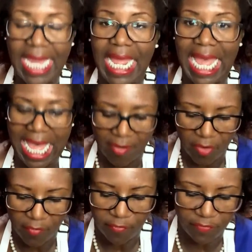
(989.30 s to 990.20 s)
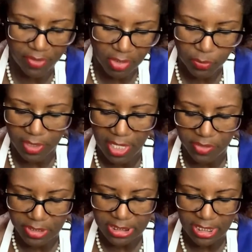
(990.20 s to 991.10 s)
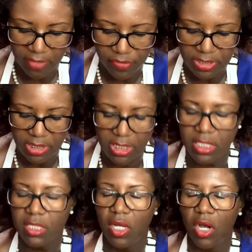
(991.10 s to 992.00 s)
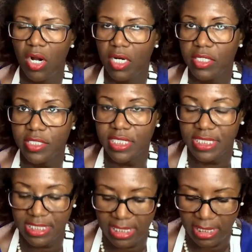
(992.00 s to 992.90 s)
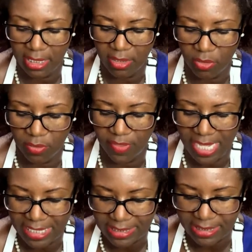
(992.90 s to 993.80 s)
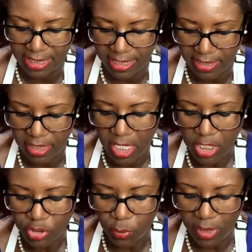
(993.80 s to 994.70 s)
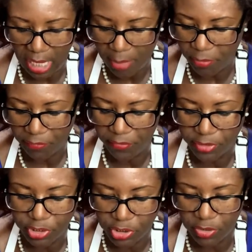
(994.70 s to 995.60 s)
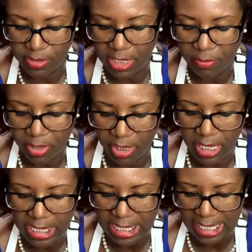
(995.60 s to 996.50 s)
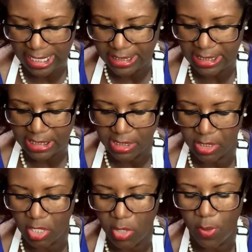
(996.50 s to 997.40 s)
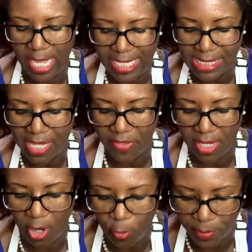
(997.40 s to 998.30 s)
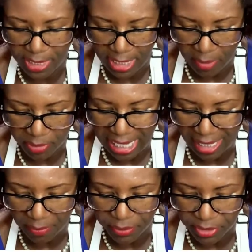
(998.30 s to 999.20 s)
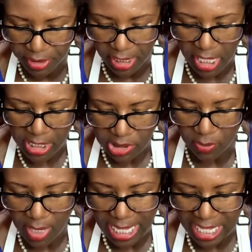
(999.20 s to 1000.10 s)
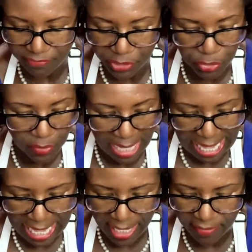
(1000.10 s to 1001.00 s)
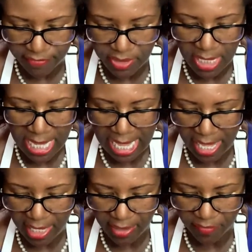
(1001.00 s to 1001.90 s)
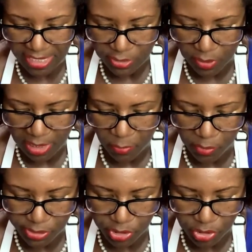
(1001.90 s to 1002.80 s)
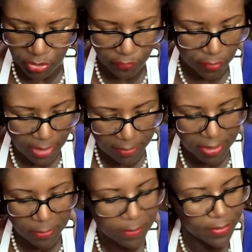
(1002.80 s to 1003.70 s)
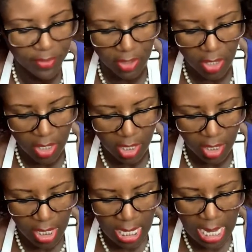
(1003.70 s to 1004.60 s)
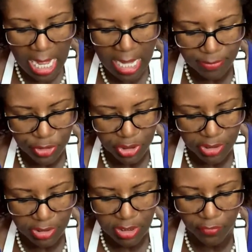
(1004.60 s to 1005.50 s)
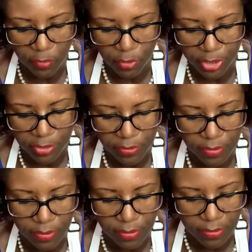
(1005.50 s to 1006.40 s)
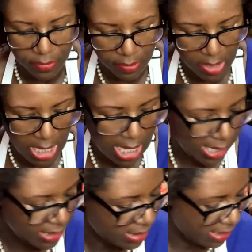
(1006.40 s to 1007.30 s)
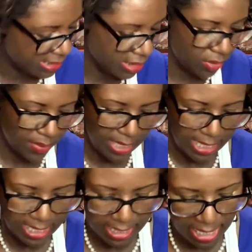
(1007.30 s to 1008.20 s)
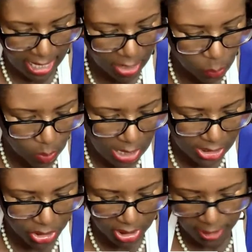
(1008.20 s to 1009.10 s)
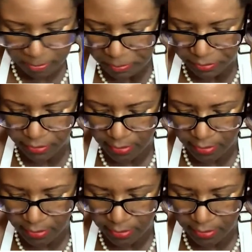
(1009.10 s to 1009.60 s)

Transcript: and I have filled with other stuff, it's a little harder to see that it's done. So, what I prefer to do is I'm going to cut it, I guess this is long ways, and then open it up like a book. So, I'll have two halves, and that's what I'm going to do for my pepper. But there are options for you. All right, so let's go ahead and wash it.